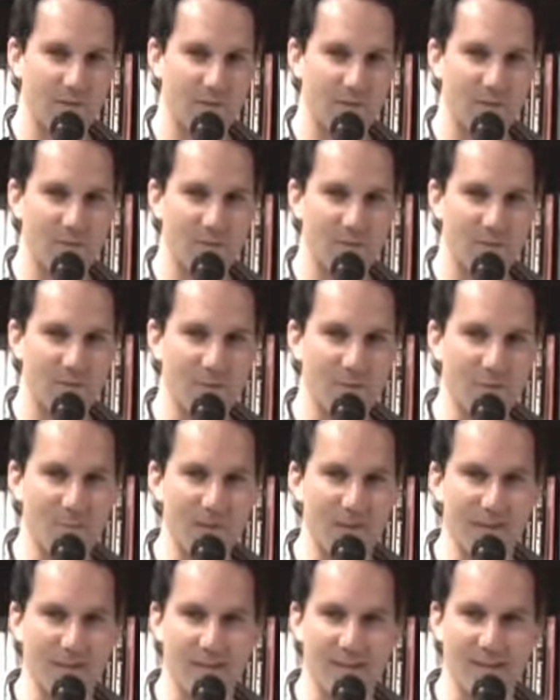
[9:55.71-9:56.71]
You
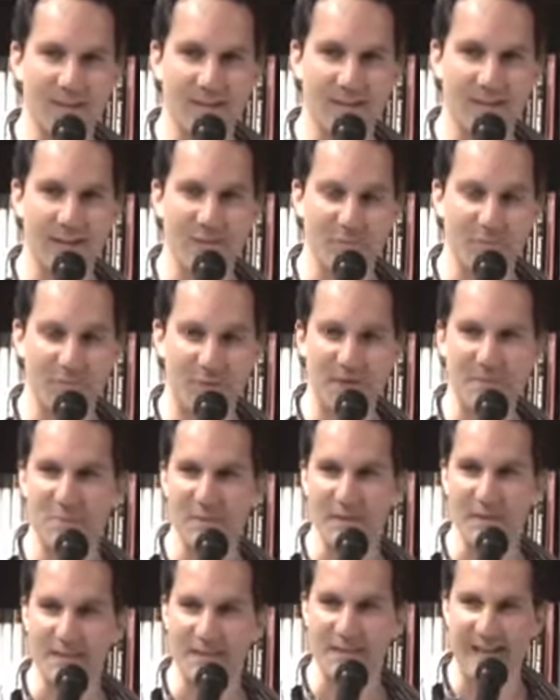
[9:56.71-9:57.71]
mean to give
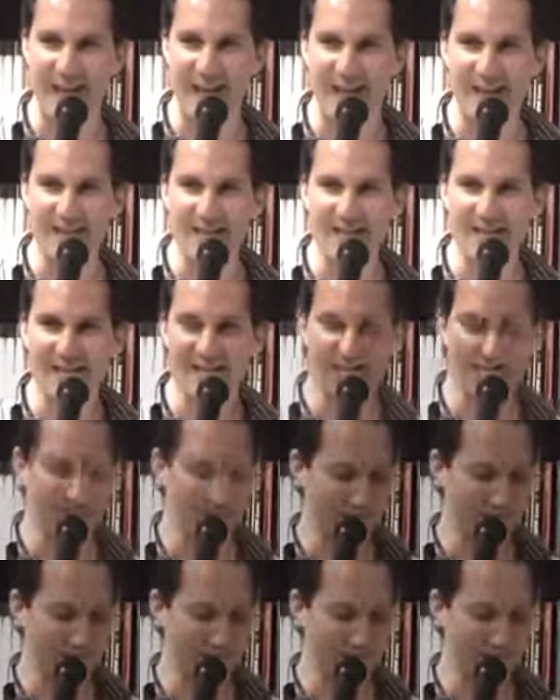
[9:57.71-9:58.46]
people a taste?